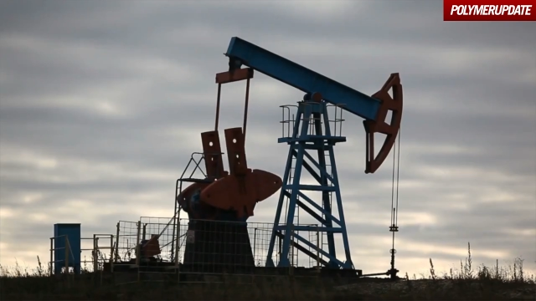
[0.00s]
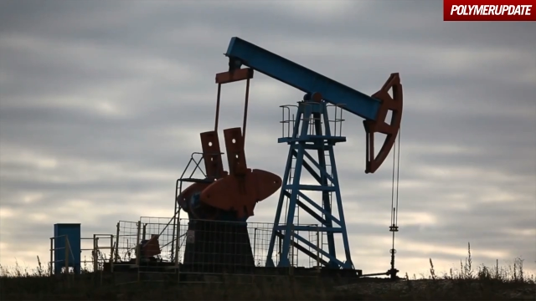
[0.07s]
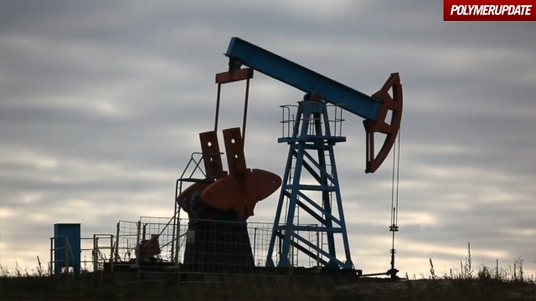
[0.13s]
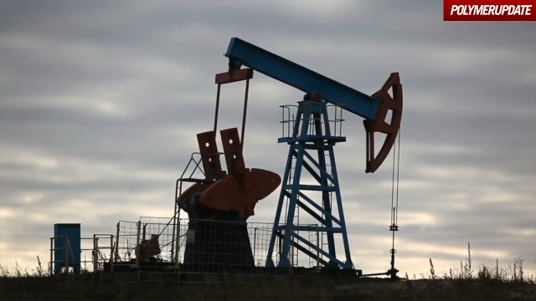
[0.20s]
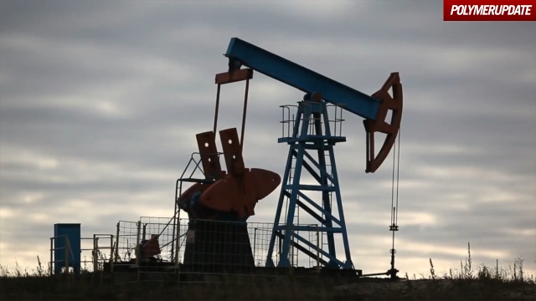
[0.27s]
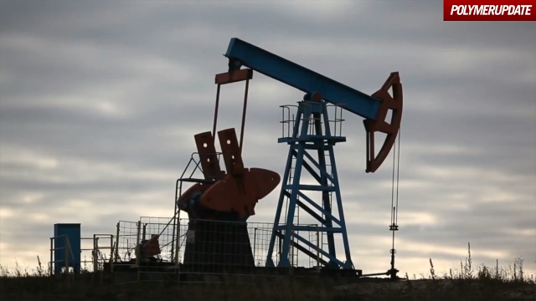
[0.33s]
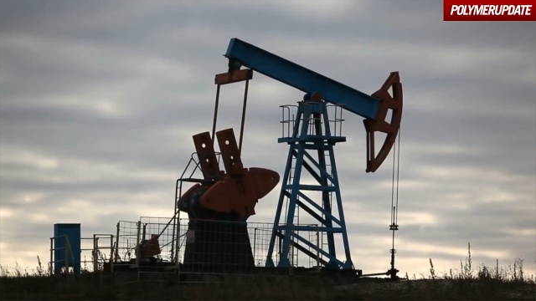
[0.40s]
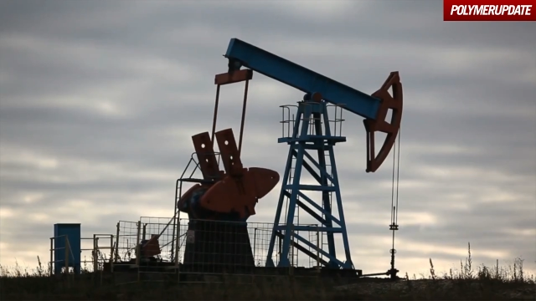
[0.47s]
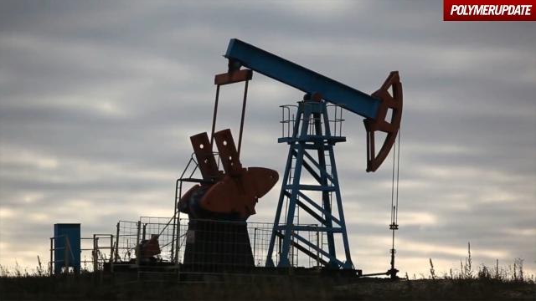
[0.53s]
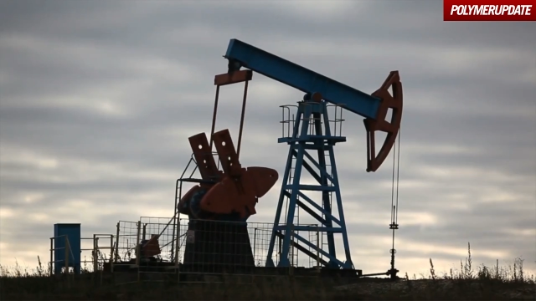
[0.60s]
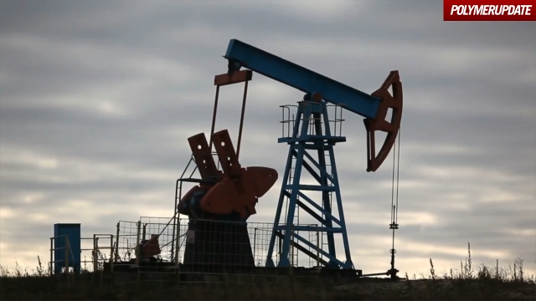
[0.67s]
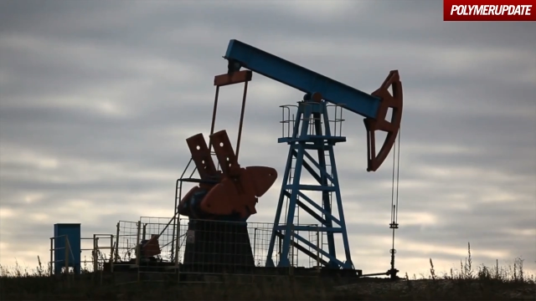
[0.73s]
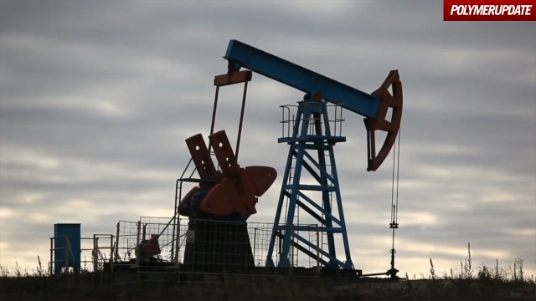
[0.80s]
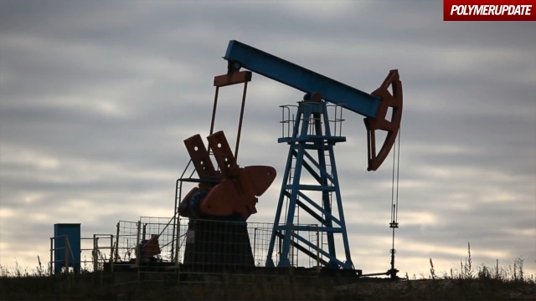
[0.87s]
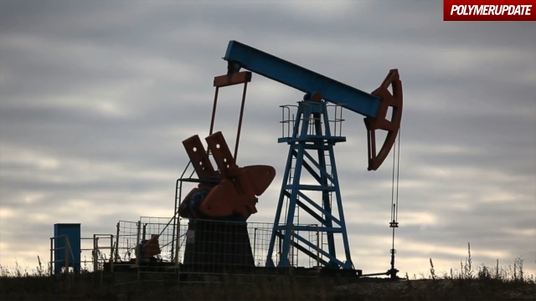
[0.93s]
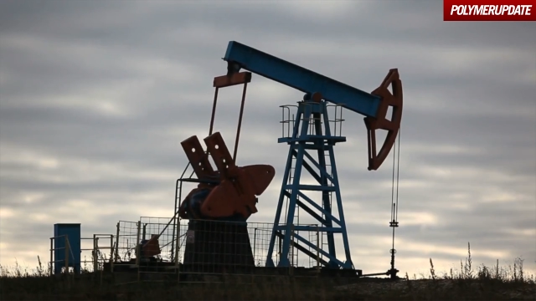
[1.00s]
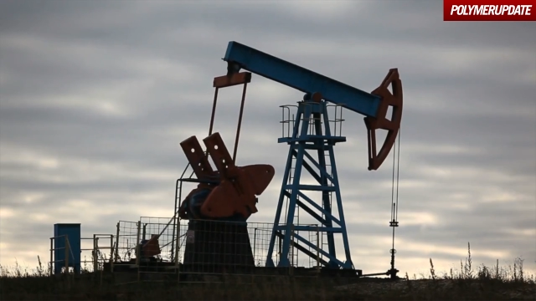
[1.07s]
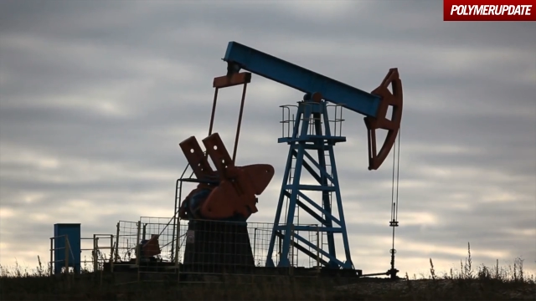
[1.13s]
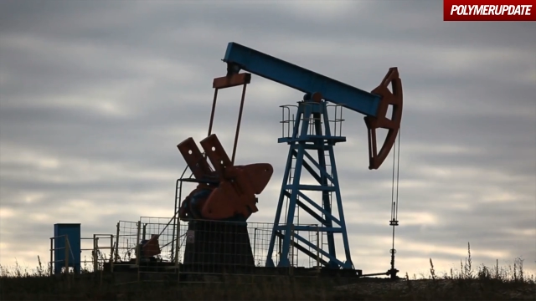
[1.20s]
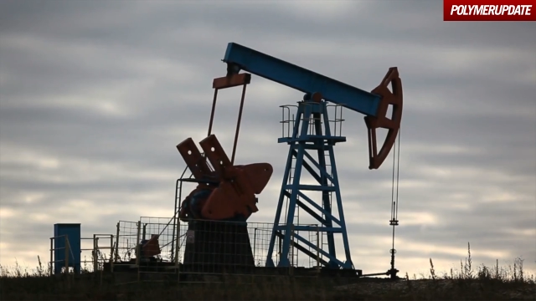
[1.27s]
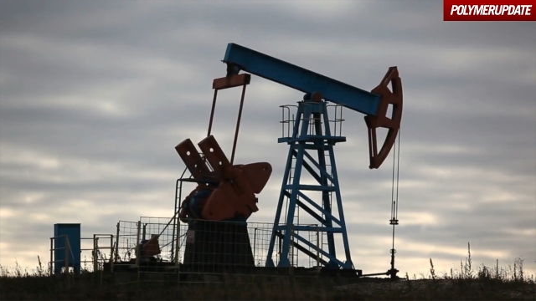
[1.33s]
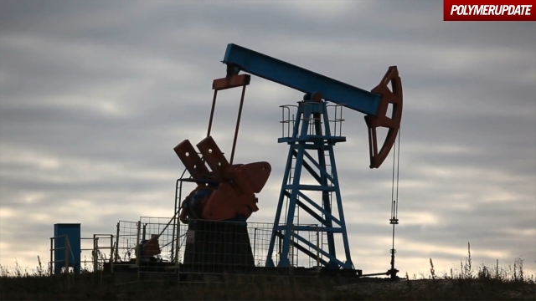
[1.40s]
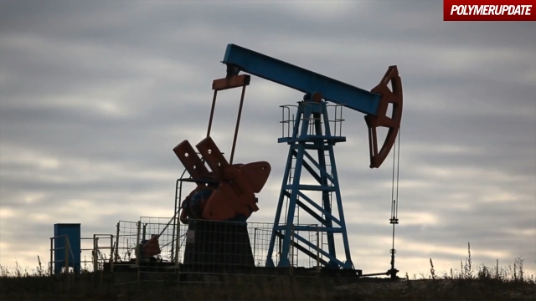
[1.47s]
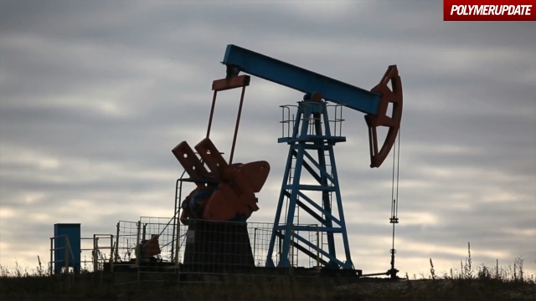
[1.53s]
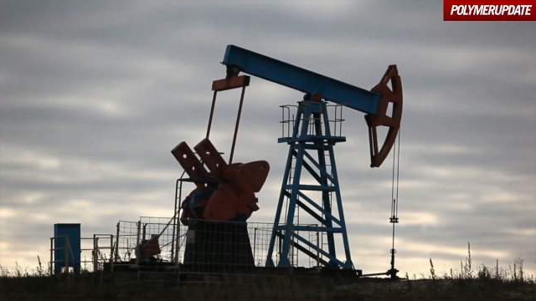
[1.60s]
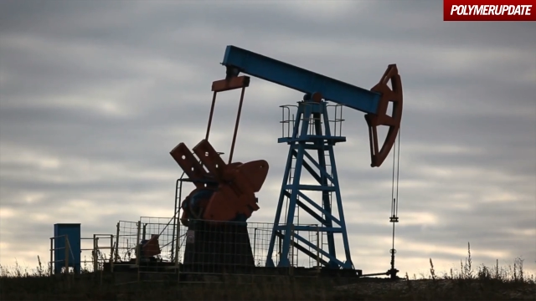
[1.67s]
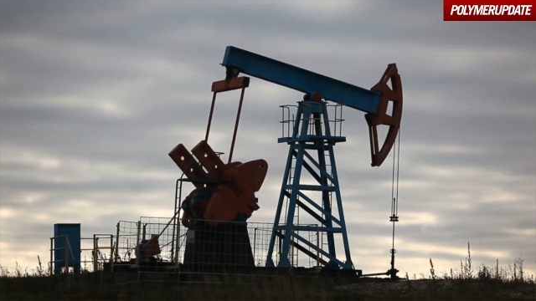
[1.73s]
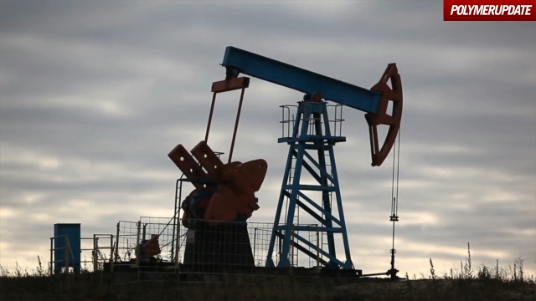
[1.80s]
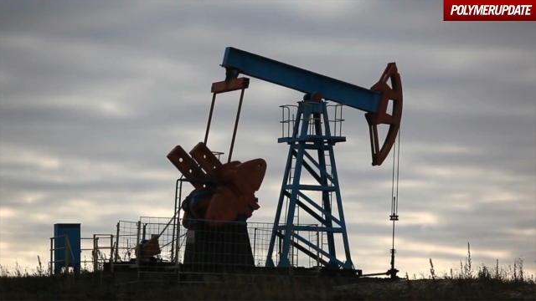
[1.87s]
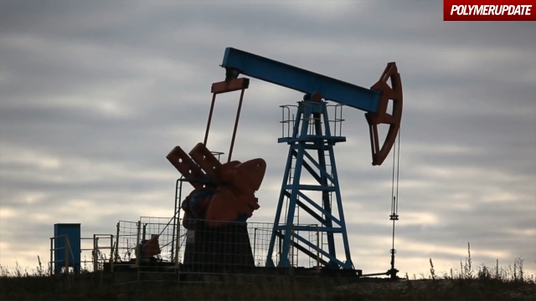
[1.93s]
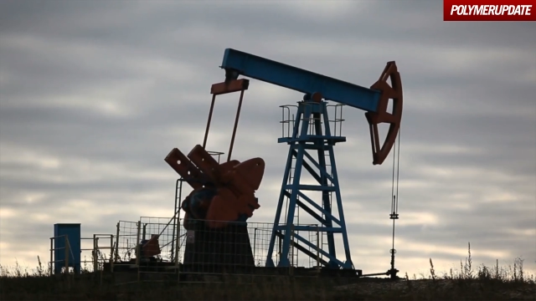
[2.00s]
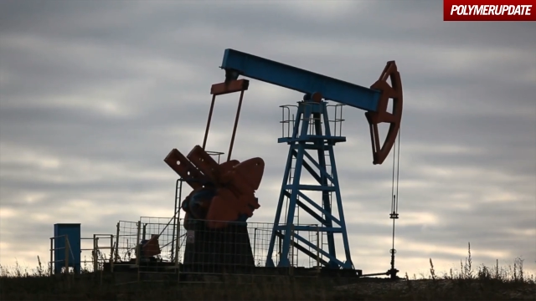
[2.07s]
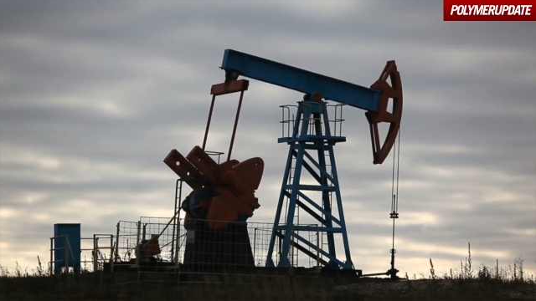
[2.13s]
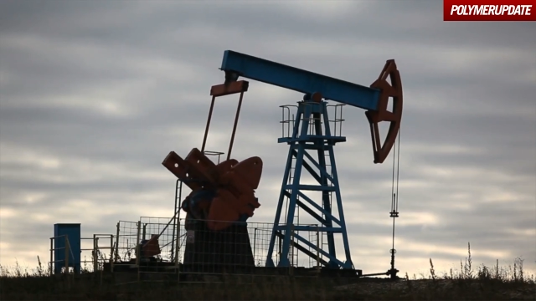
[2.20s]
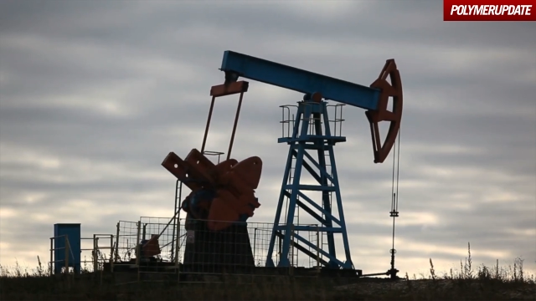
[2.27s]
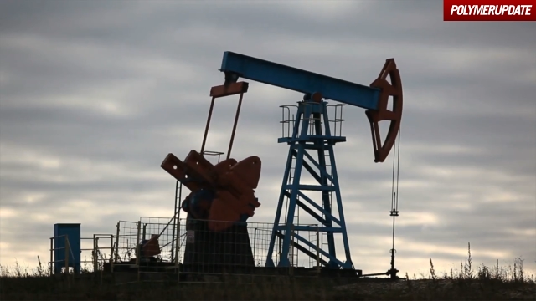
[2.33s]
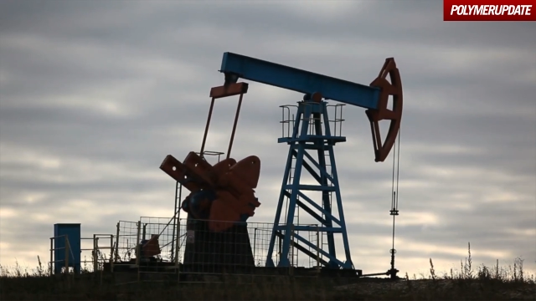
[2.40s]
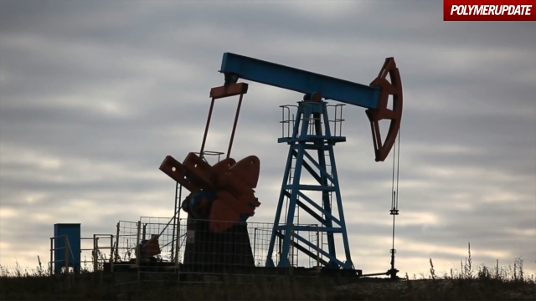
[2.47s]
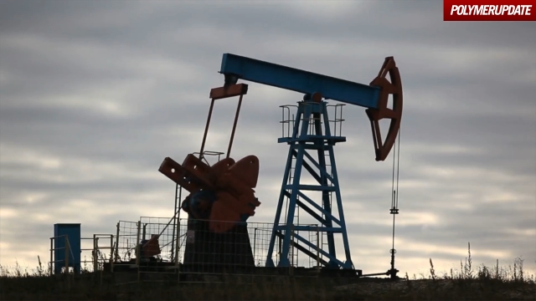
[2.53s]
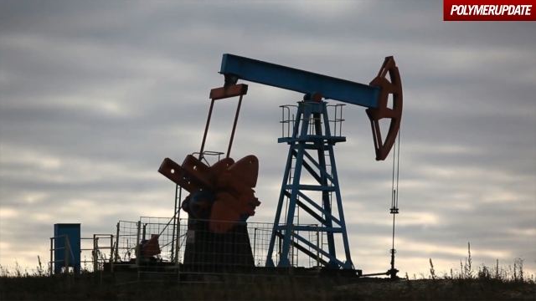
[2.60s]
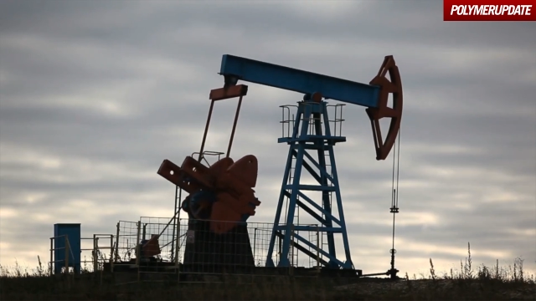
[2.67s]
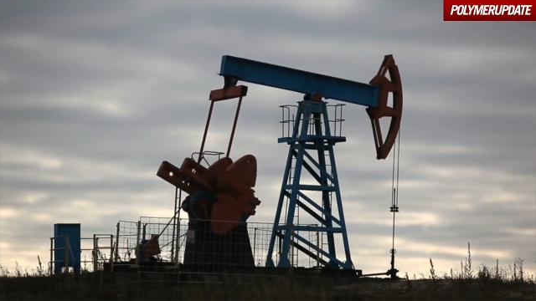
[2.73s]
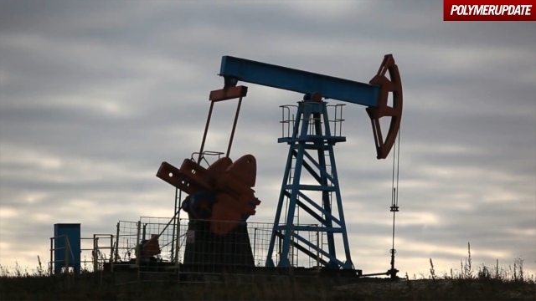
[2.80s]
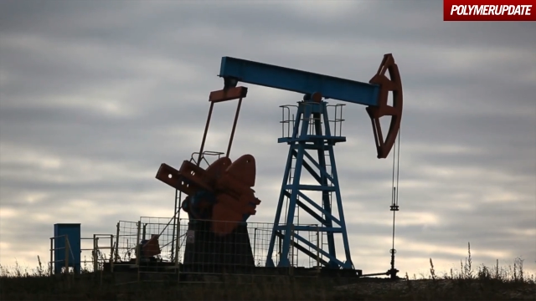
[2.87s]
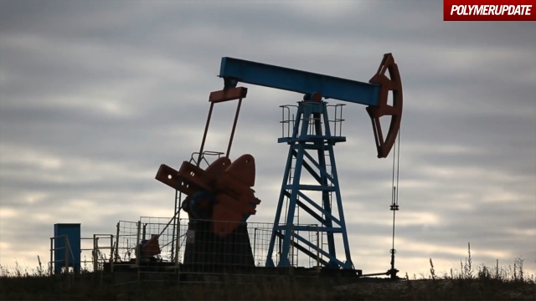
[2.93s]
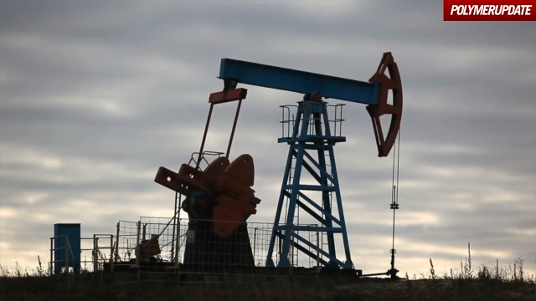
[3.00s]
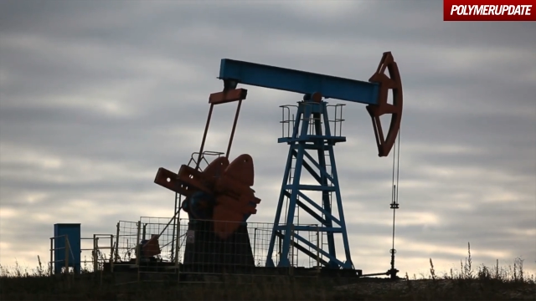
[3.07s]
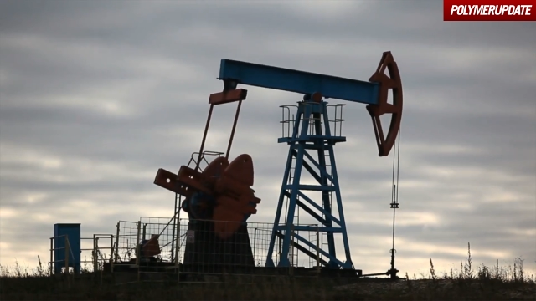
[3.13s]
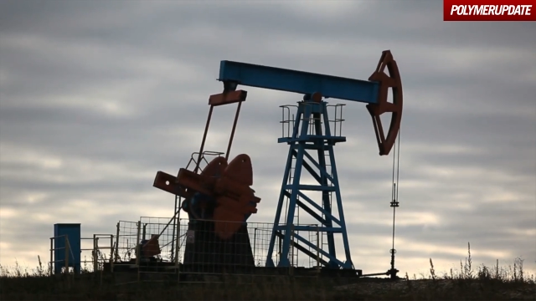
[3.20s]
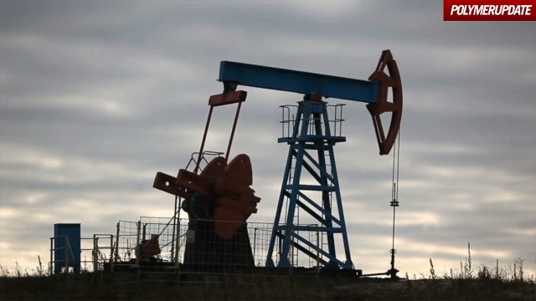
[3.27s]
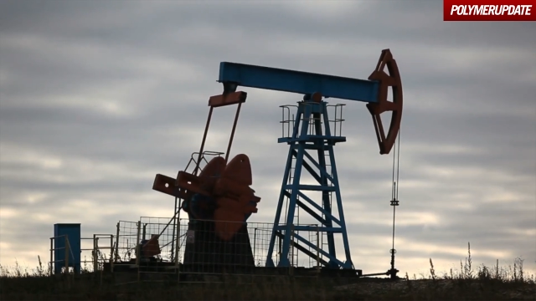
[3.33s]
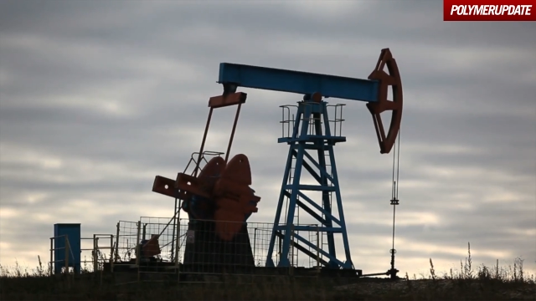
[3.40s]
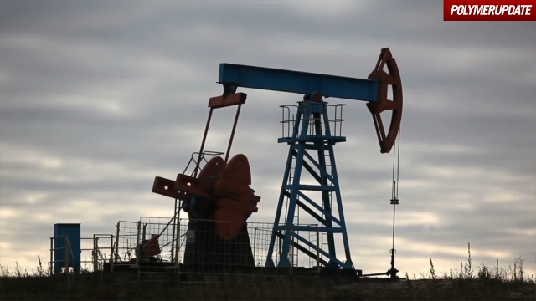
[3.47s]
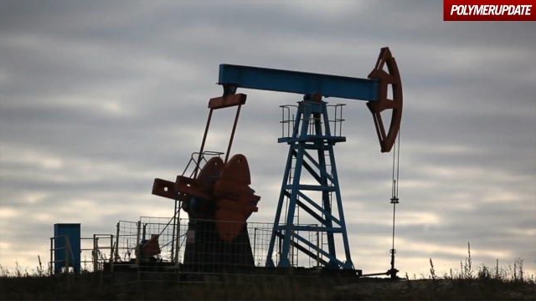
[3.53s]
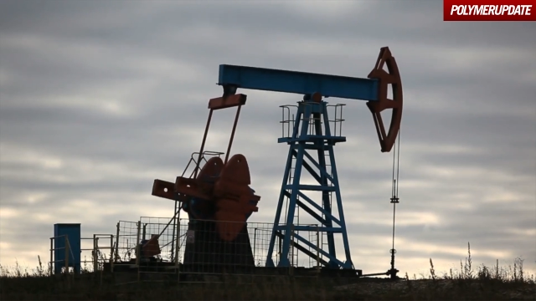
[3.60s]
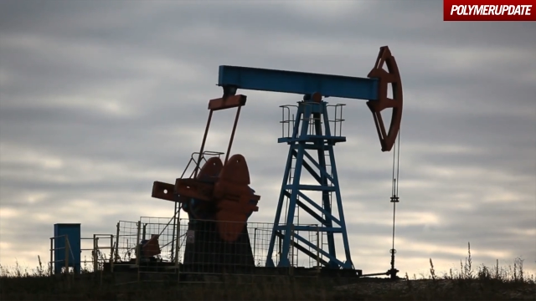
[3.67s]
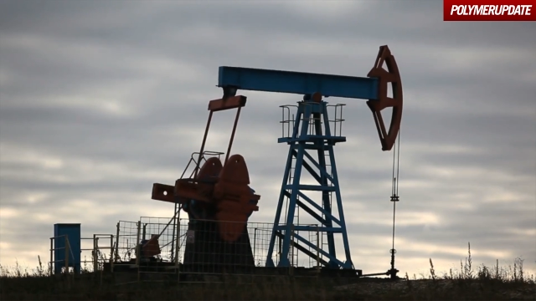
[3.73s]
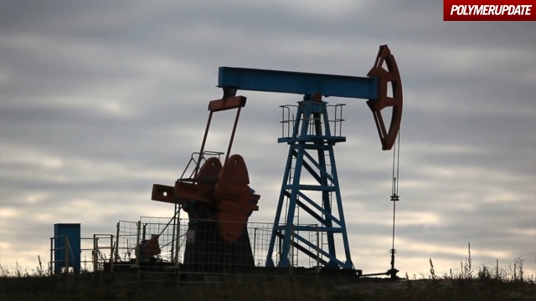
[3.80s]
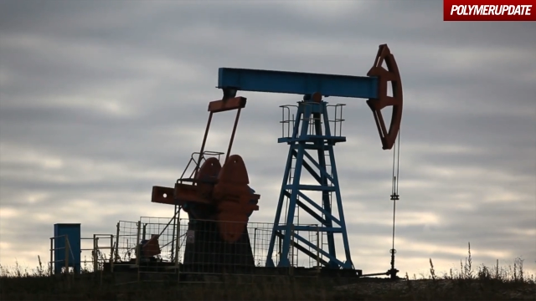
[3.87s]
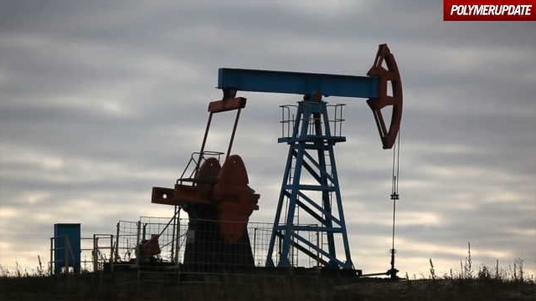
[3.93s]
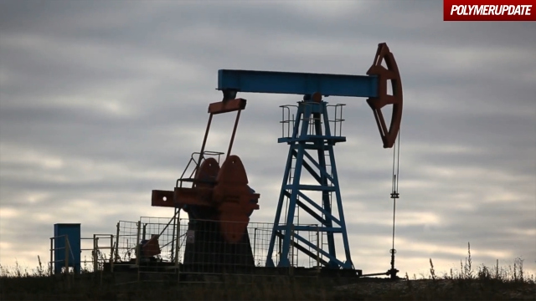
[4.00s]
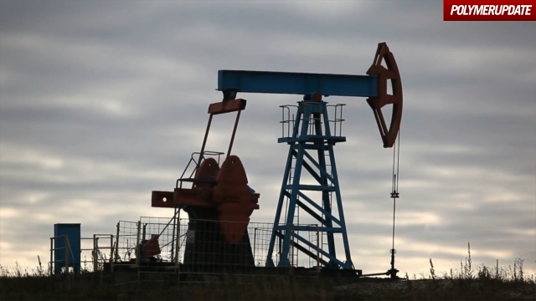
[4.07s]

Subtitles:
[unreadable: no face in view]